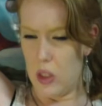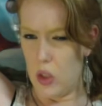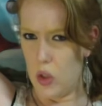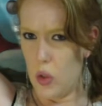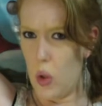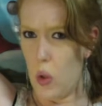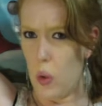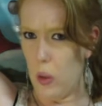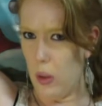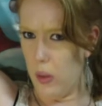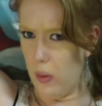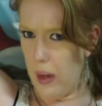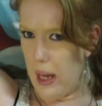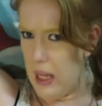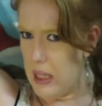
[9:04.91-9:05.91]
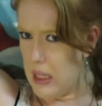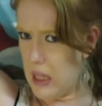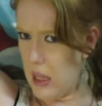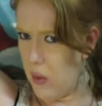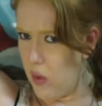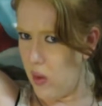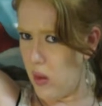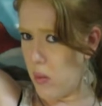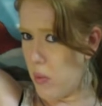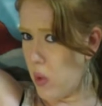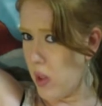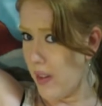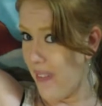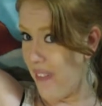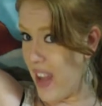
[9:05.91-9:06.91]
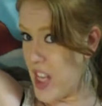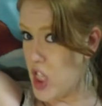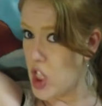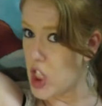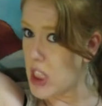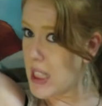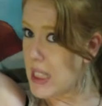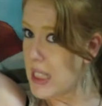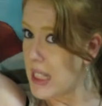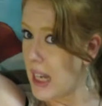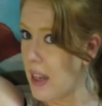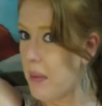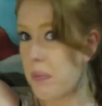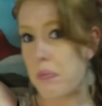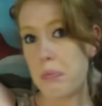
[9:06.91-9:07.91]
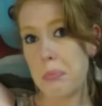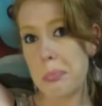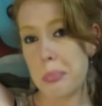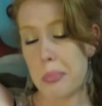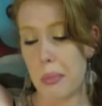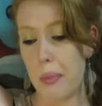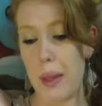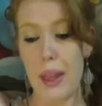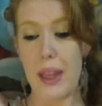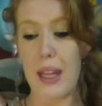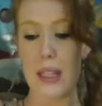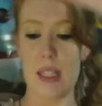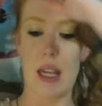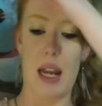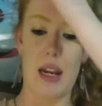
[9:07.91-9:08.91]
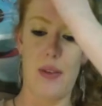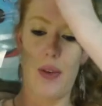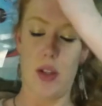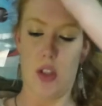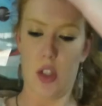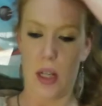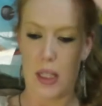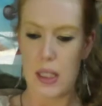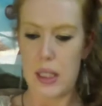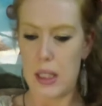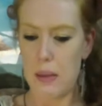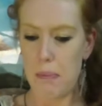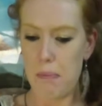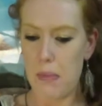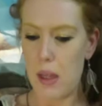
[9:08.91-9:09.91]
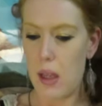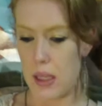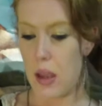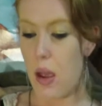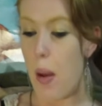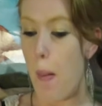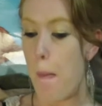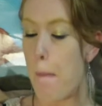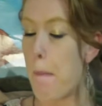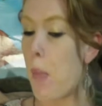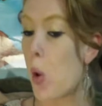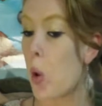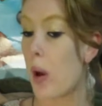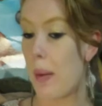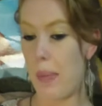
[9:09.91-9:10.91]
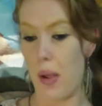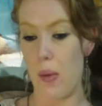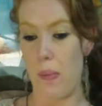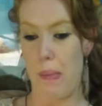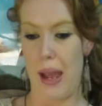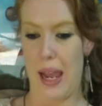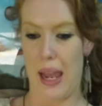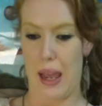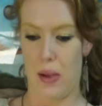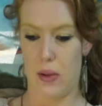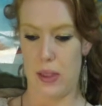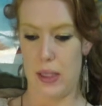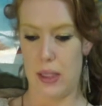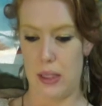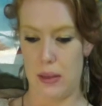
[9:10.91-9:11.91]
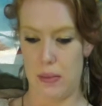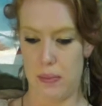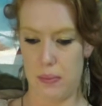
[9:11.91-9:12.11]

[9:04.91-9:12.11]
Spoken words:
soul, right? And they were the more adventurous type? That's kind of interesting. More about my house.